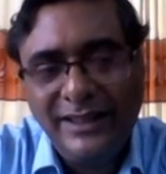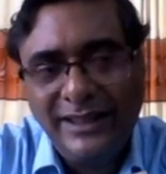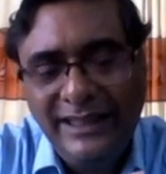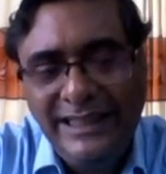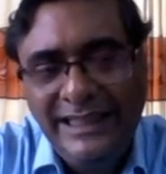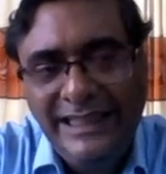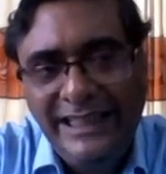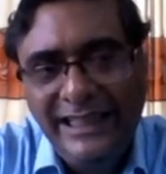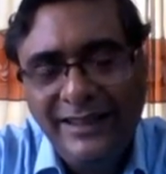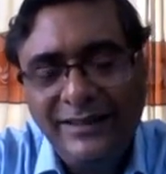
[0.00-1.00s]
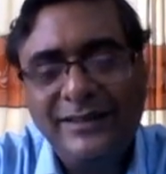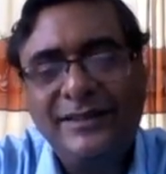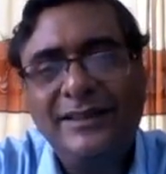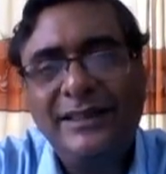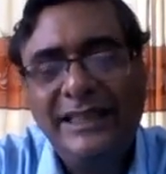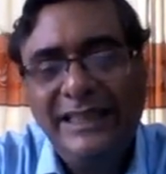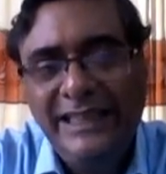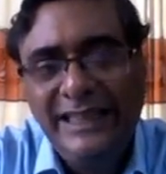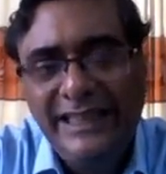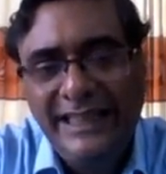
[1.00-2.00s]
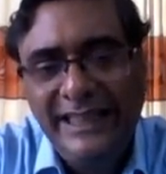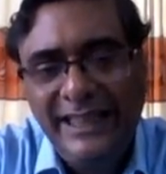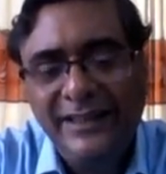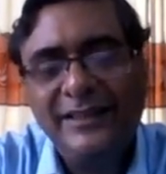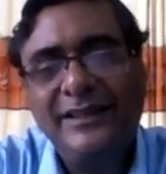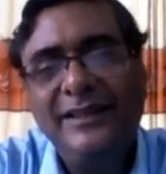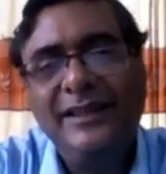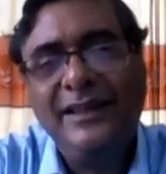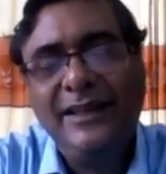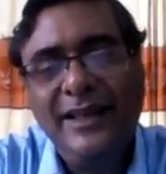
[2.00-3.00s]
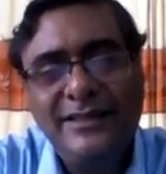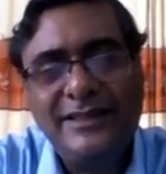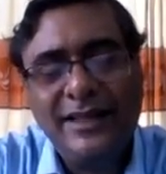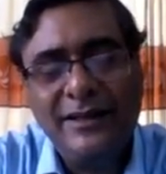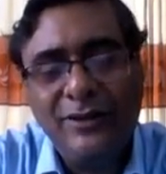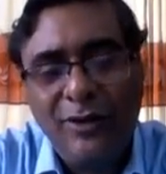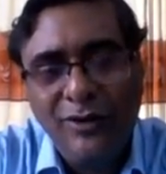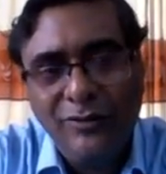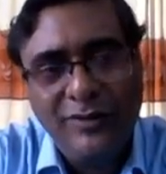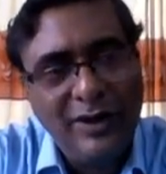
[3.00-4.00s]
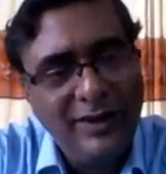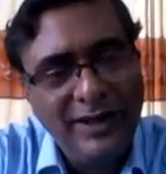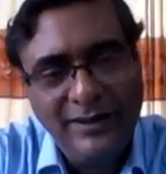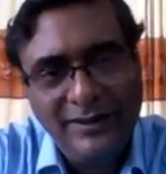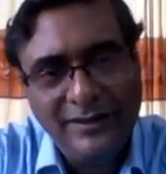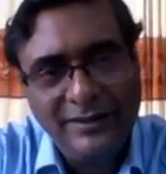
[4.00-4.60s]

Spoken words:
E, E, it's a long vowel.